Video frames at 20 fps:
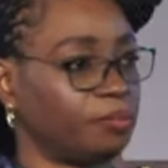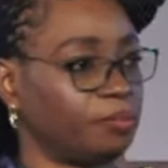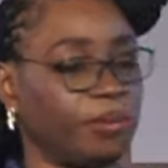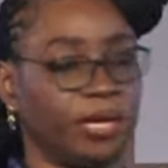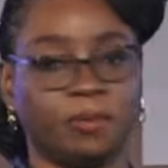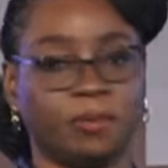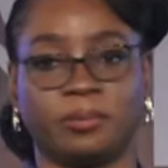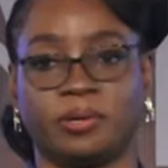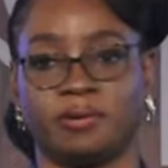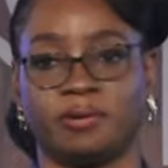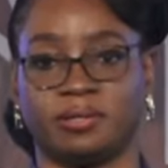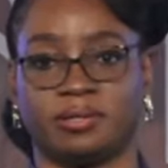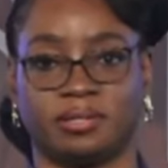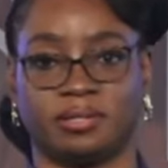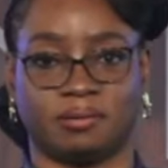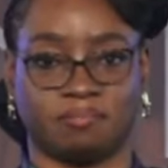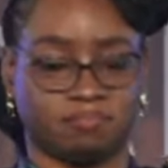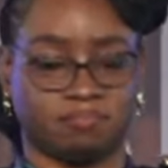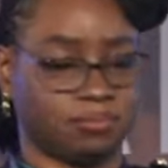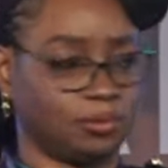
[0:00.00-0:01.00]
paper and
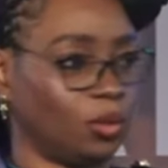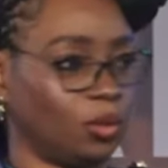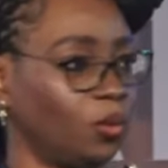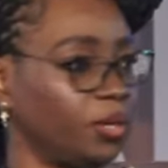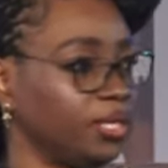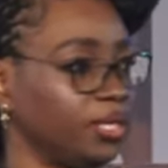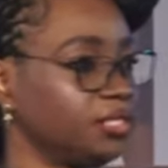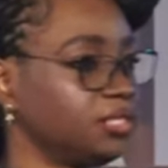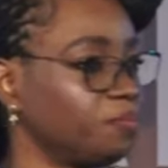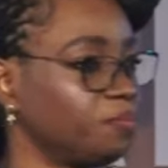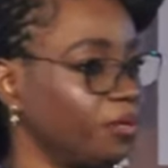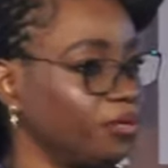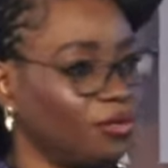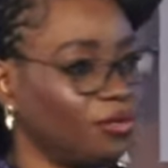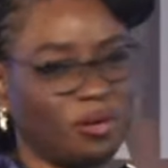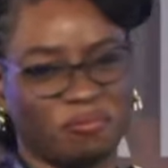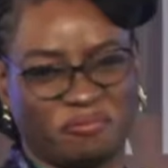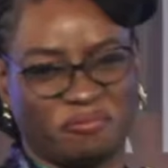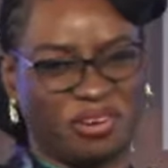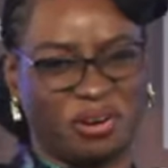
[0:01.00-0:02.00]
the coins, but
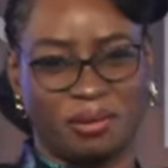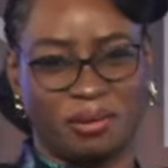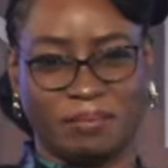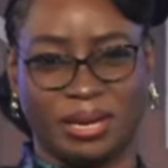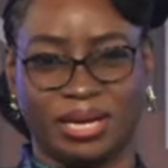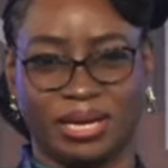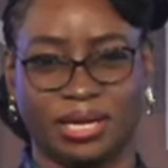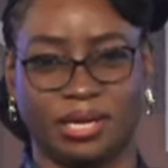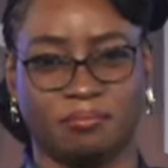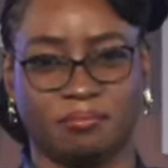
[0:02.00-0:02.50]
not very many.